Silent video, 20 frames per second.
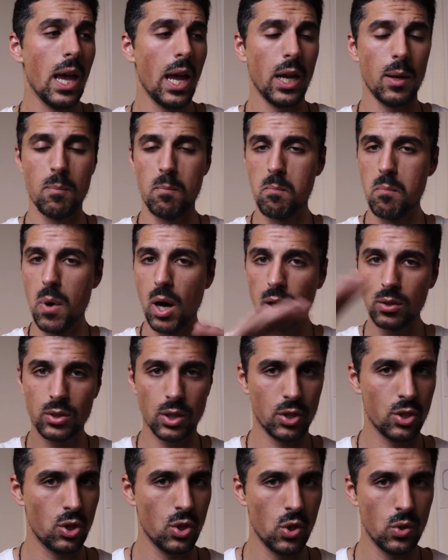a
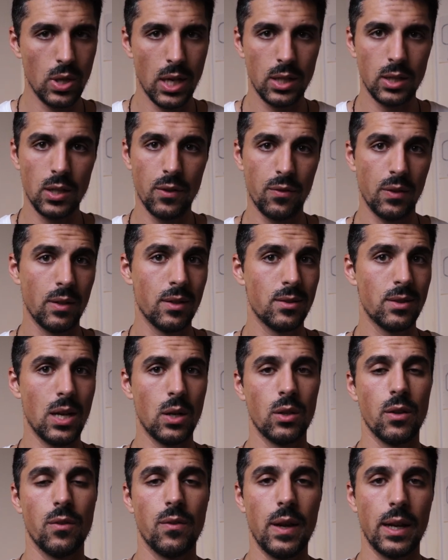multitude of different
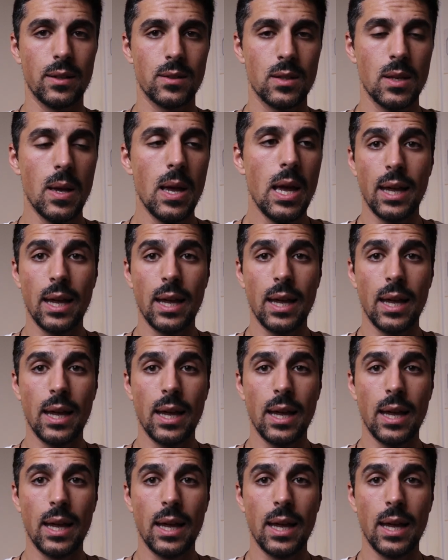sound effects.